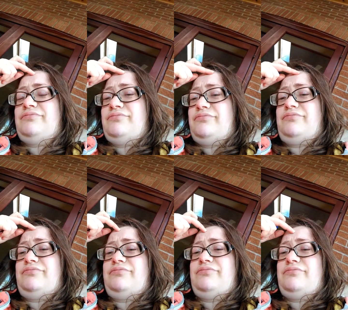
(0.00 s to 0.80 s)

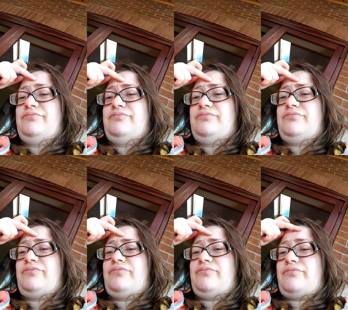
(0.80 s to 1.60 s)

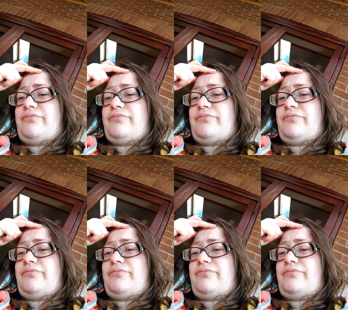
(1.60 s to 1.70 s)
(no one is talking)